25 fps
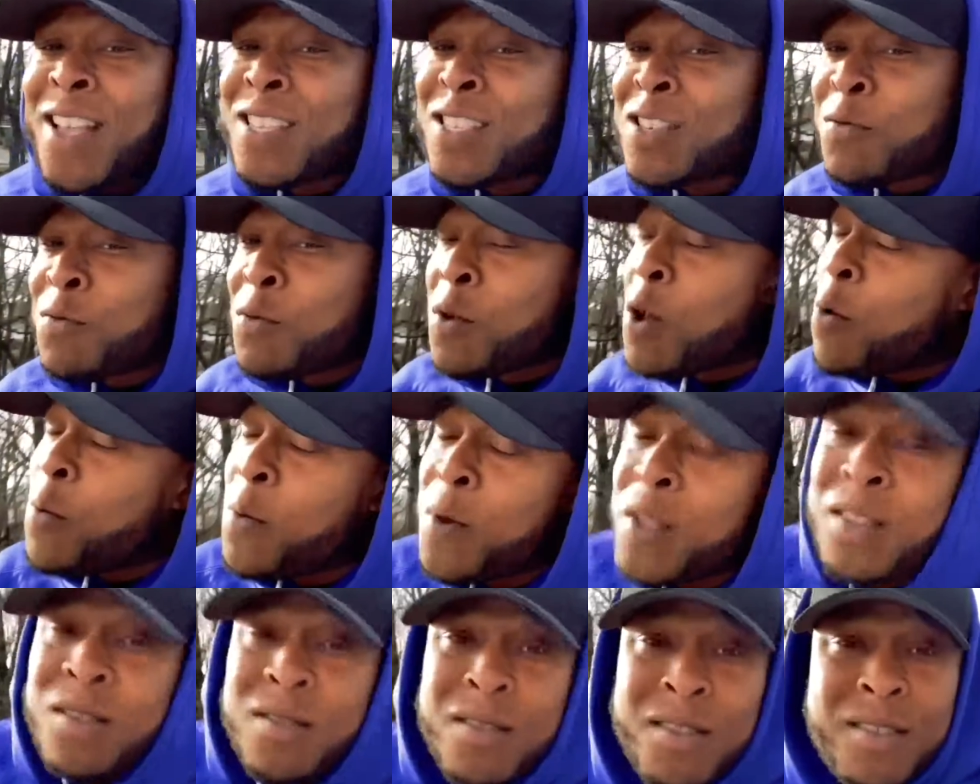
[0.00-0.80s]

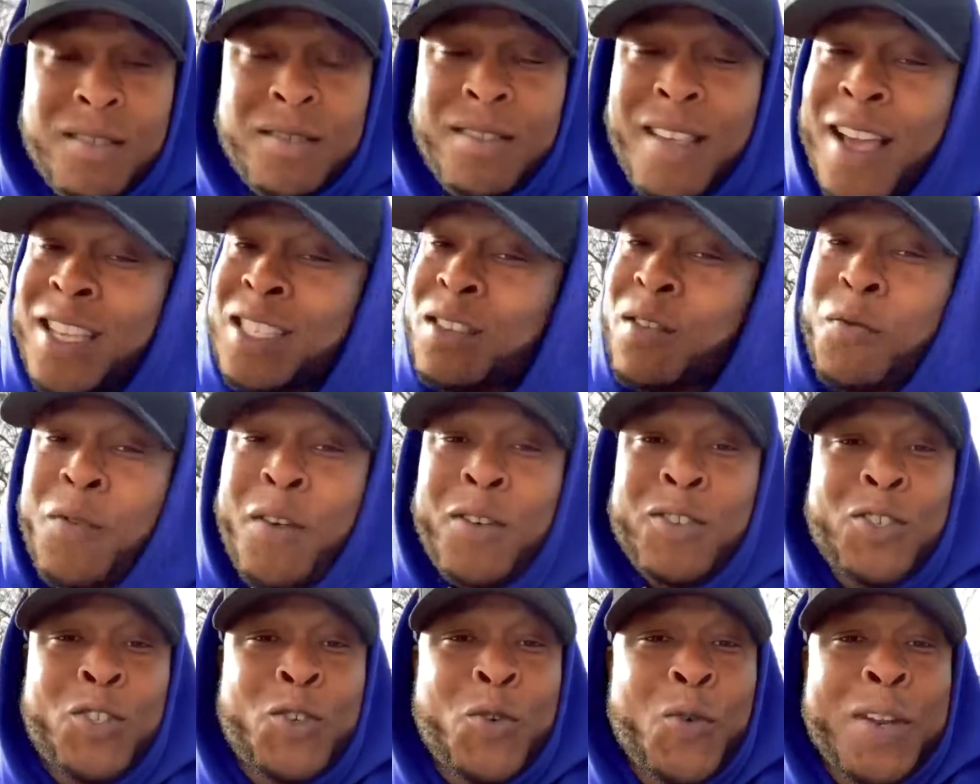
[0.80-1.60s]

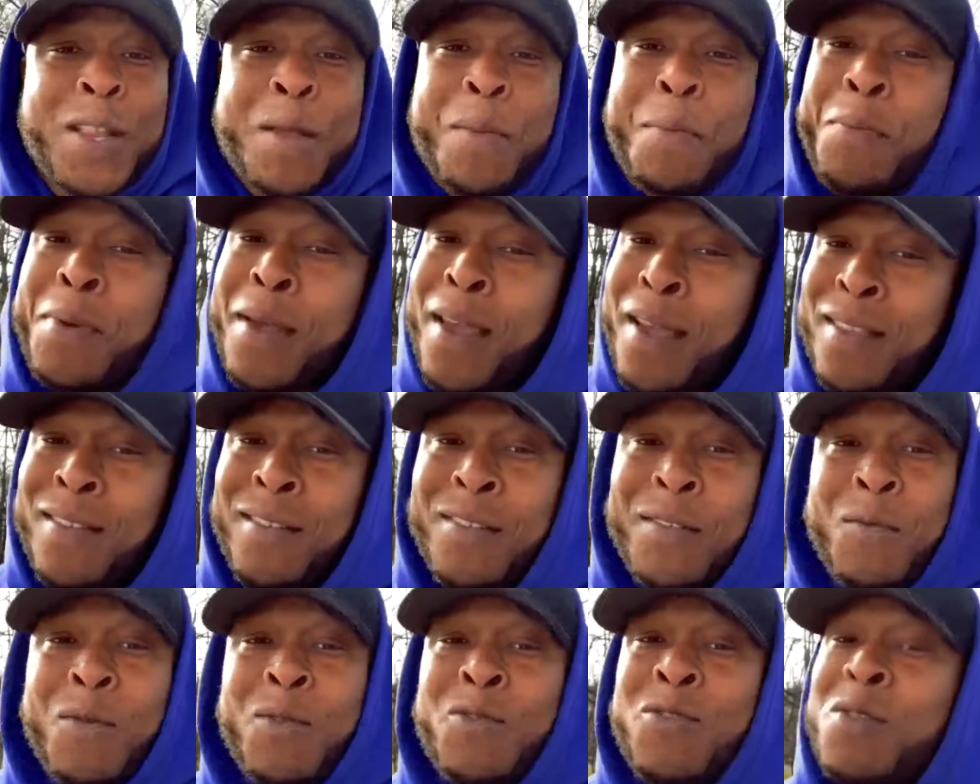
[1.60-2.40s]
XFL's doing it big,
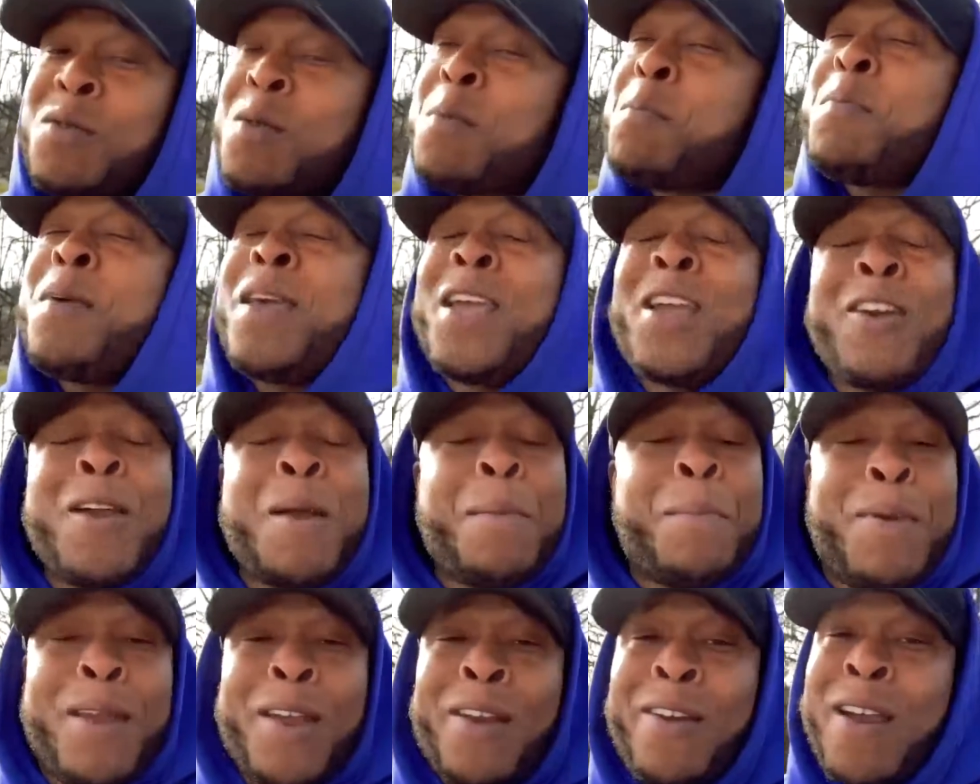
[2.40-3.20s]

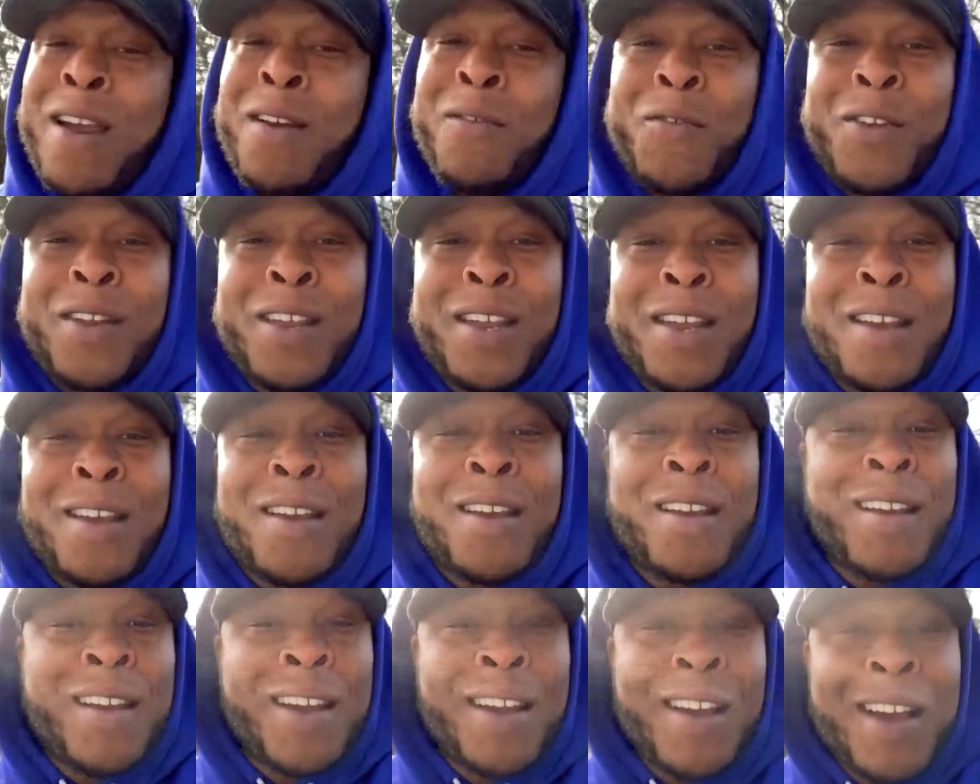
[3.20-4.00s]
bigger and bigger every
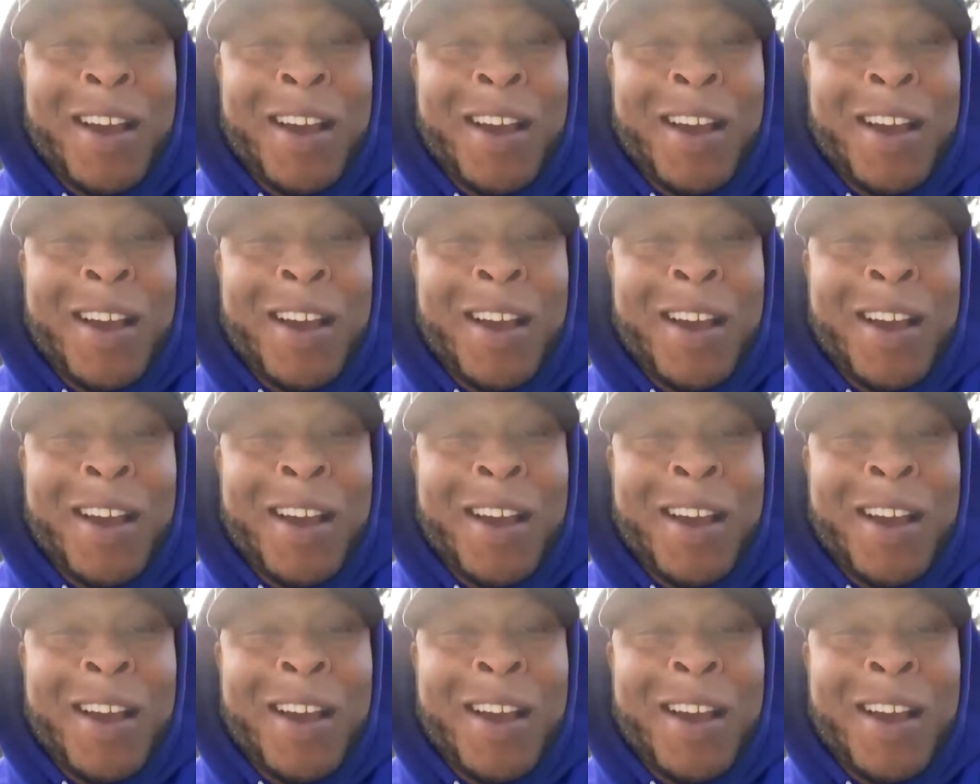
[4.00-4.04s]
year.